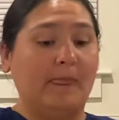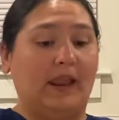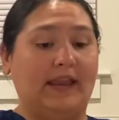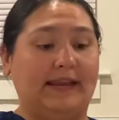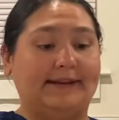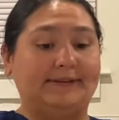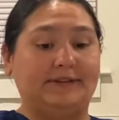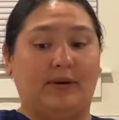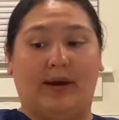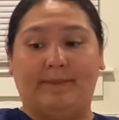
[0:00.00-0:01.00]
And
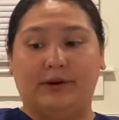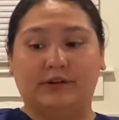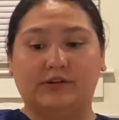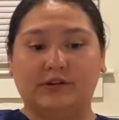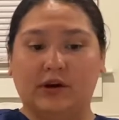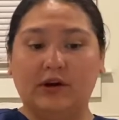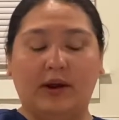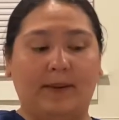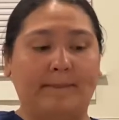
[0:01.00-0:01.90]
so I'm going to start